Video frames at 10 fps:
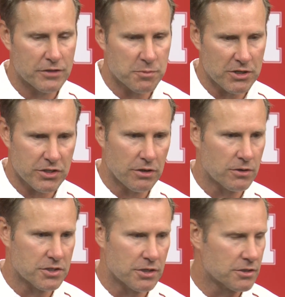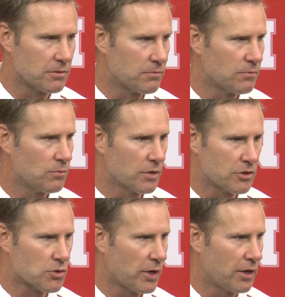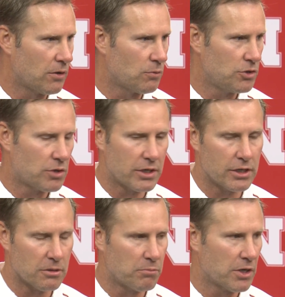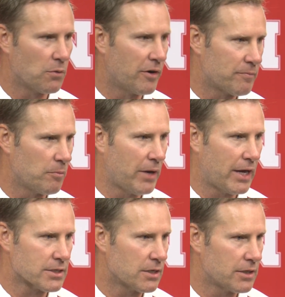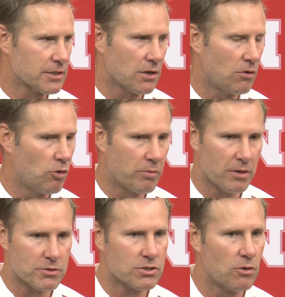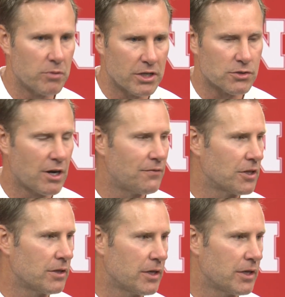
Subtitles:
especially in our system with a trail, when you can get the big away from the basket, that's going to open up so many driving